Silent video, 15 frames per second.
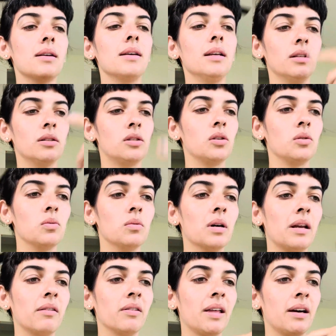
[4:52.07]
into
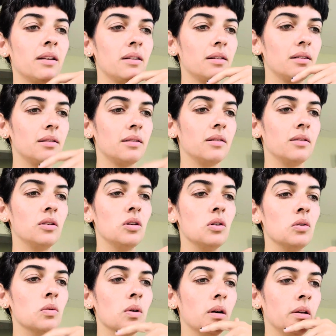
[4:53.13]
whatever that
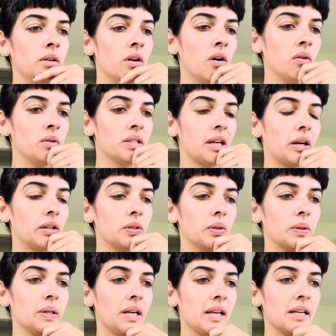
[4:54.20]
new unknown
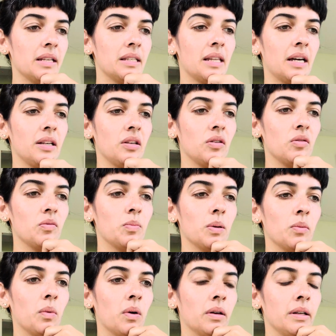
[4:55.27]
territory is that you've
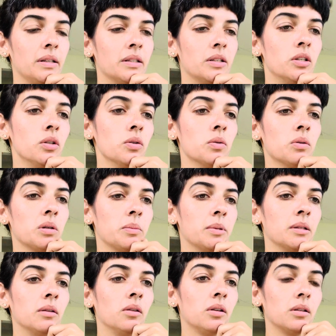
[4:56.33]
been wanting to do or
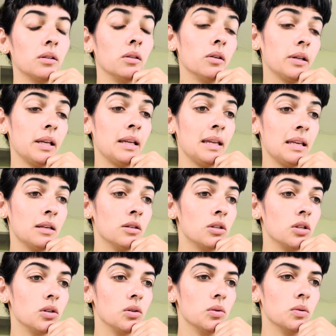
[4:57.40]
been looking
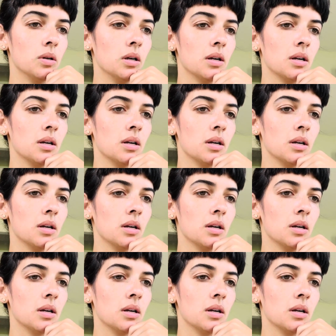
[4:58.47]
into,